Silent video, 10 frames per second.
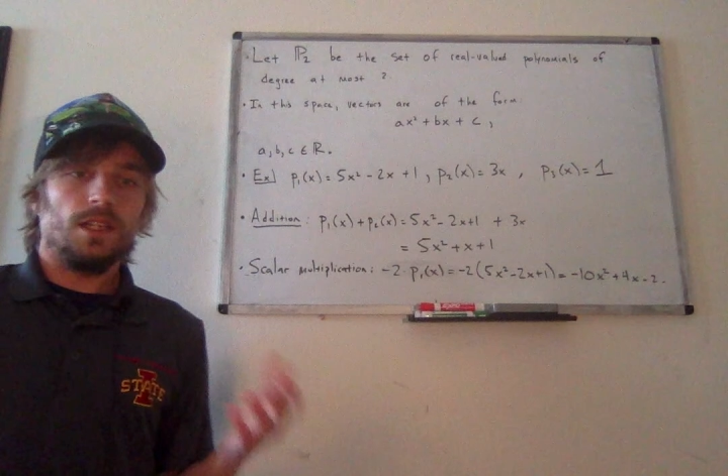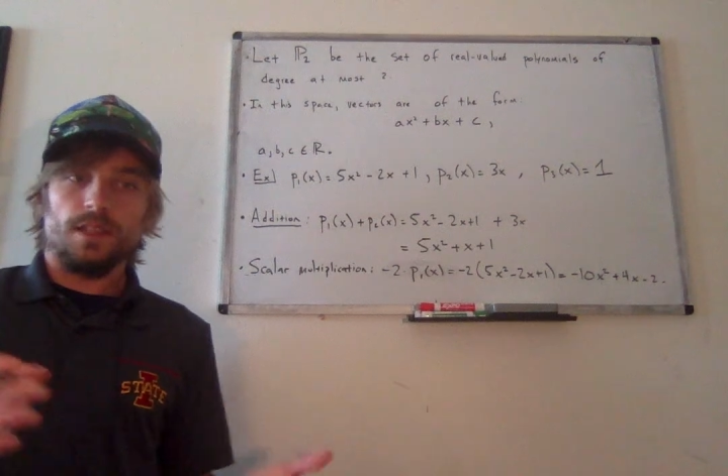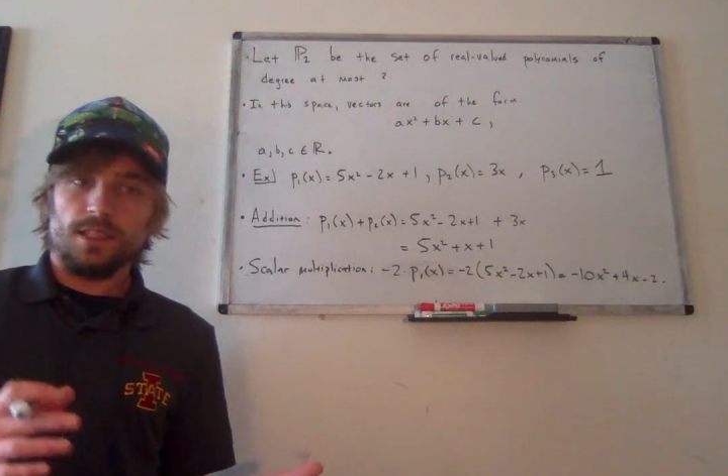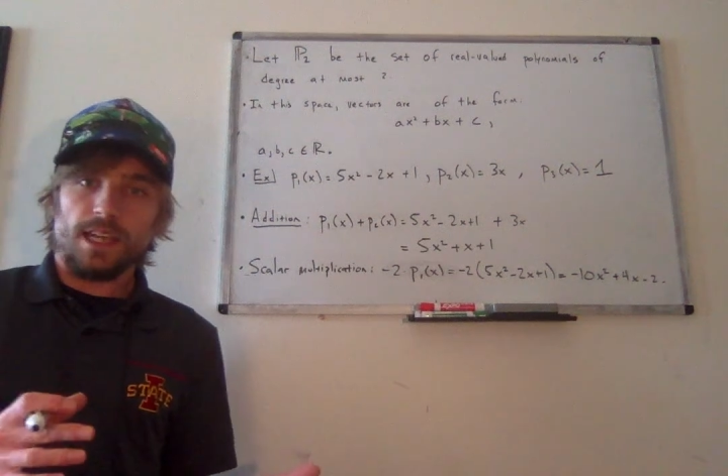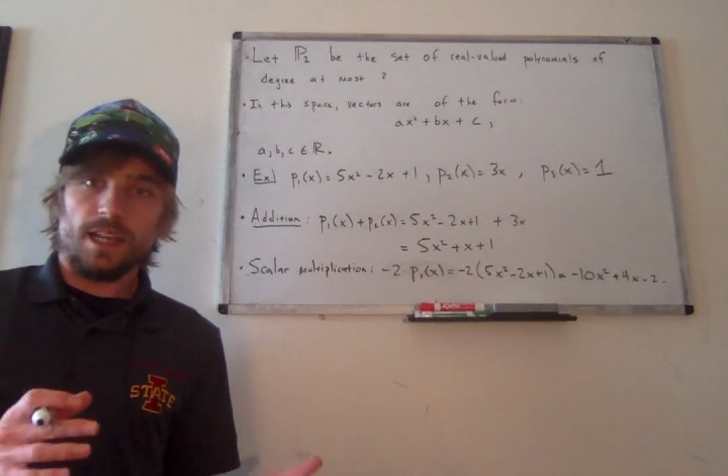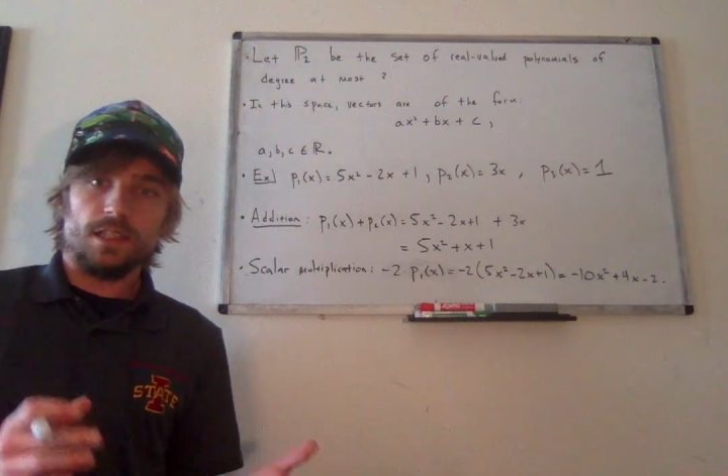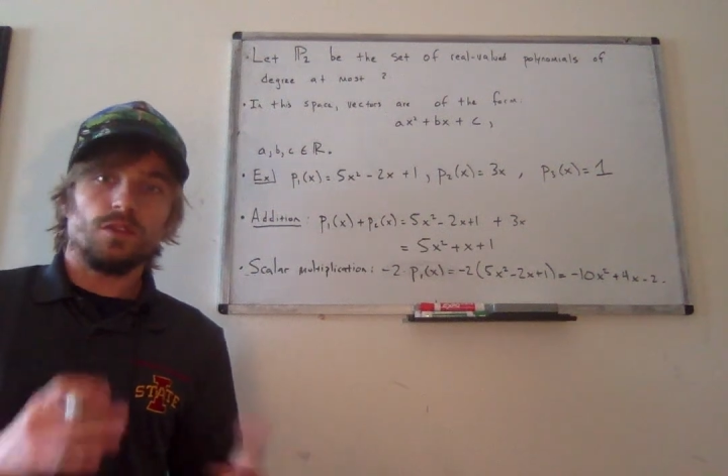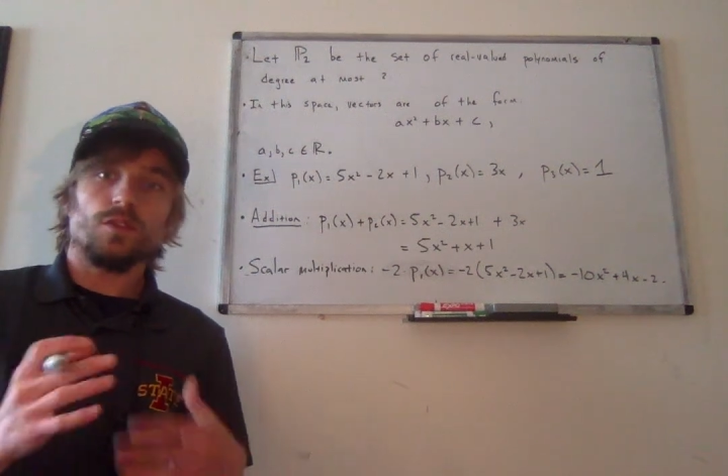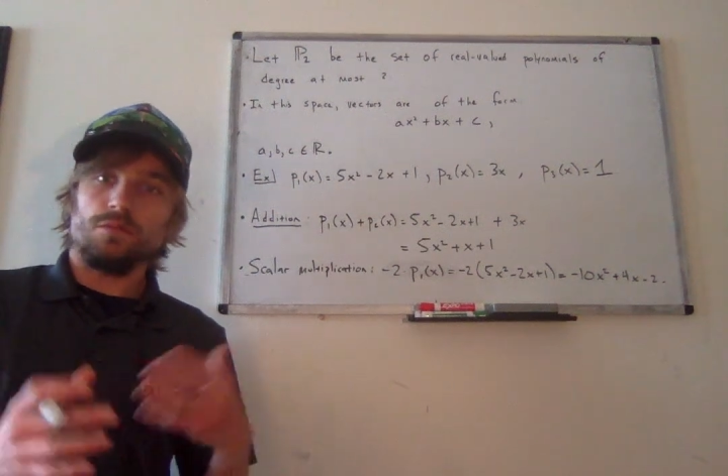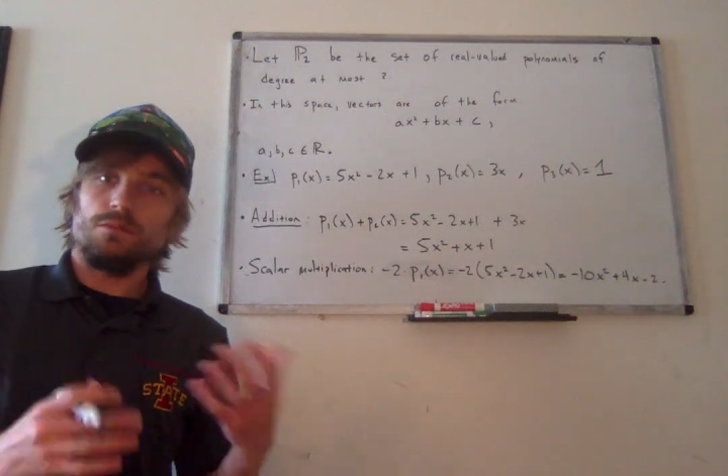in this
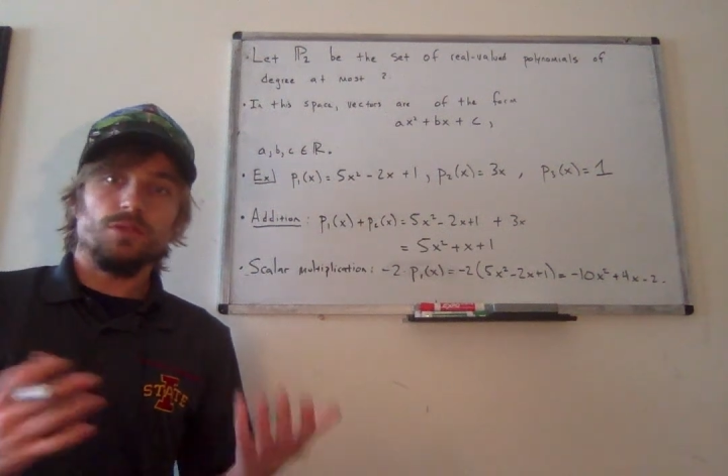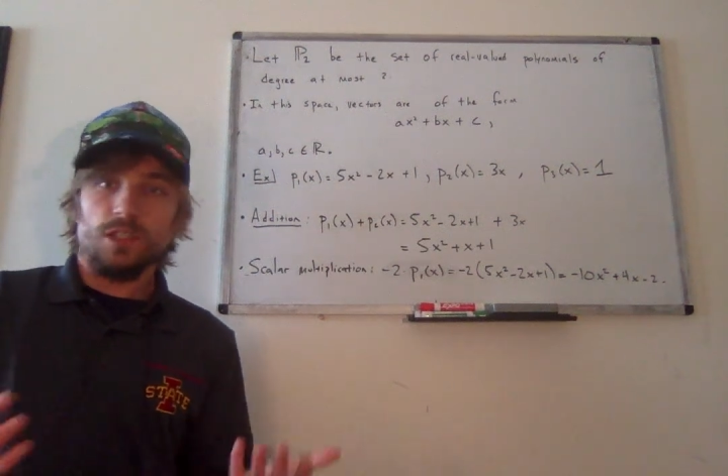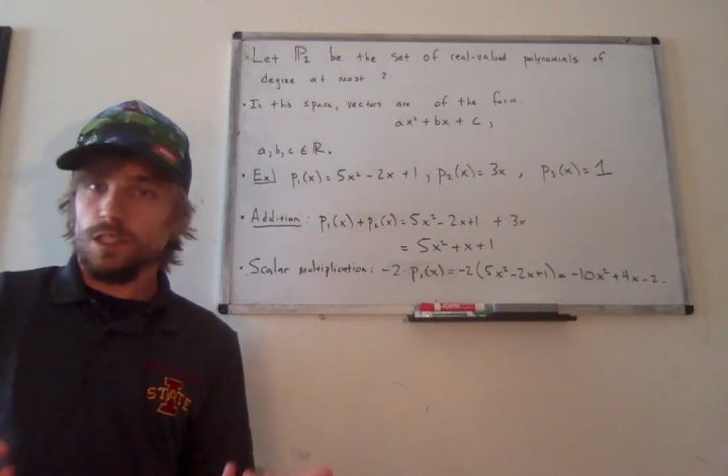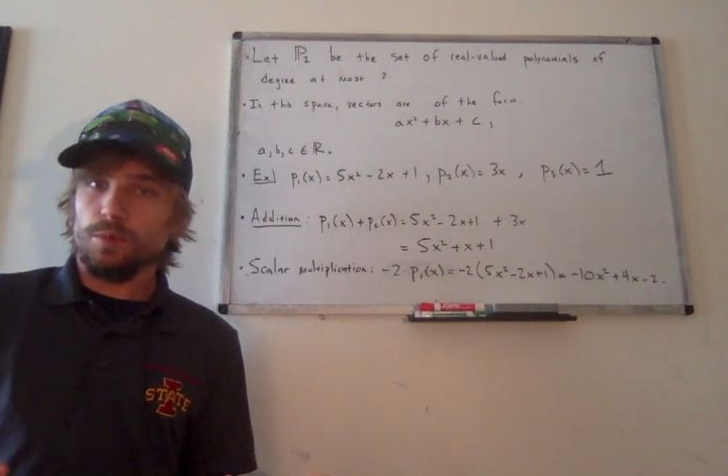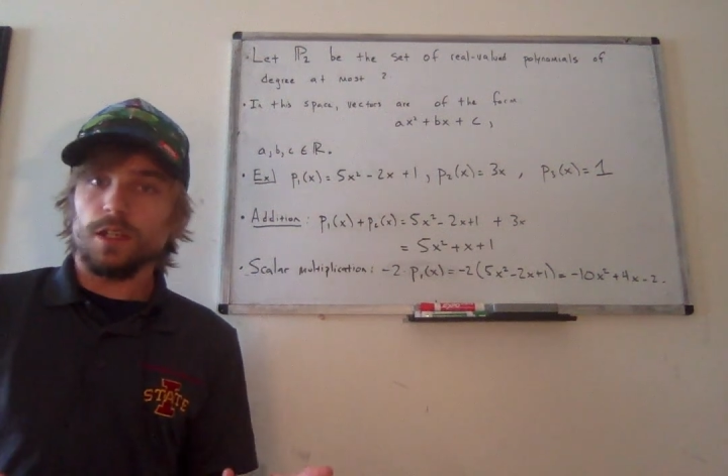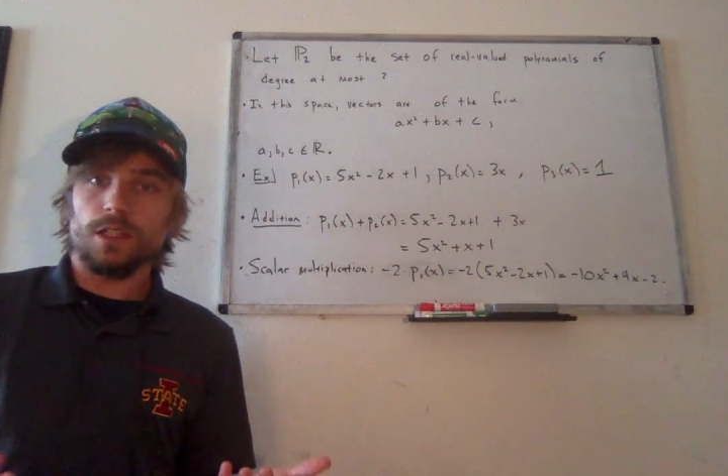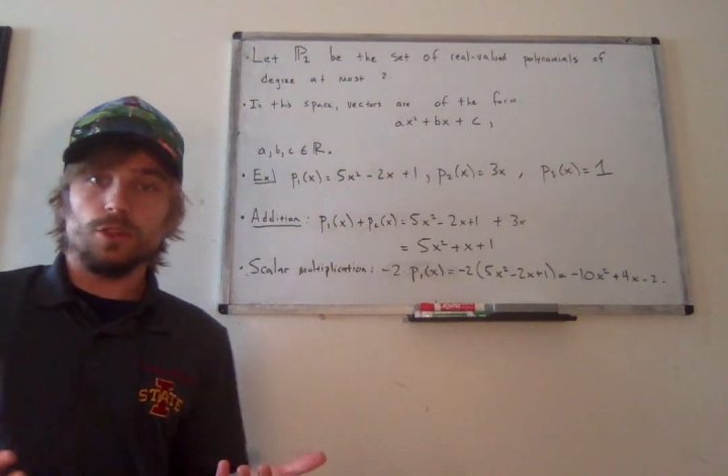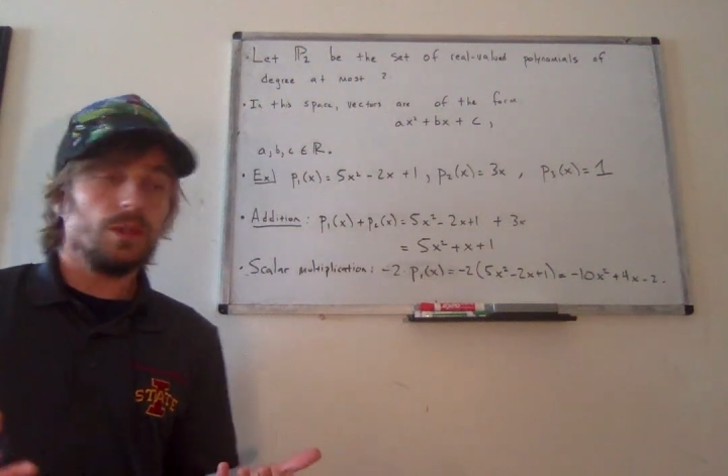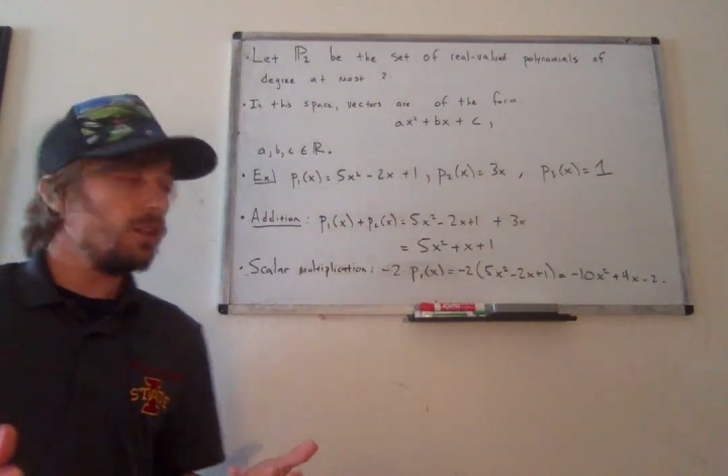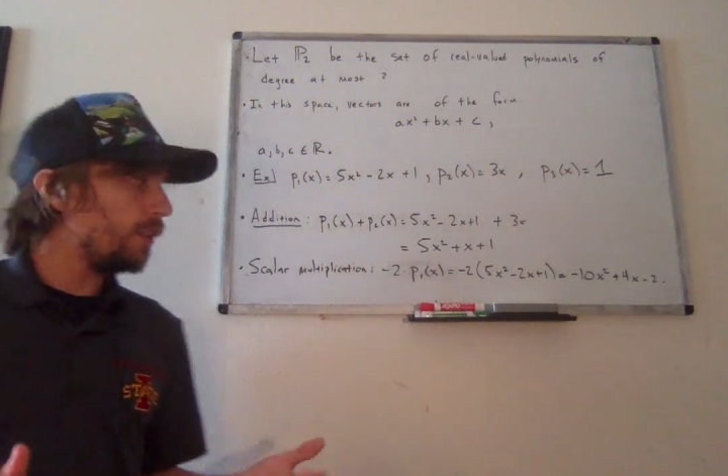case, or just as polynomial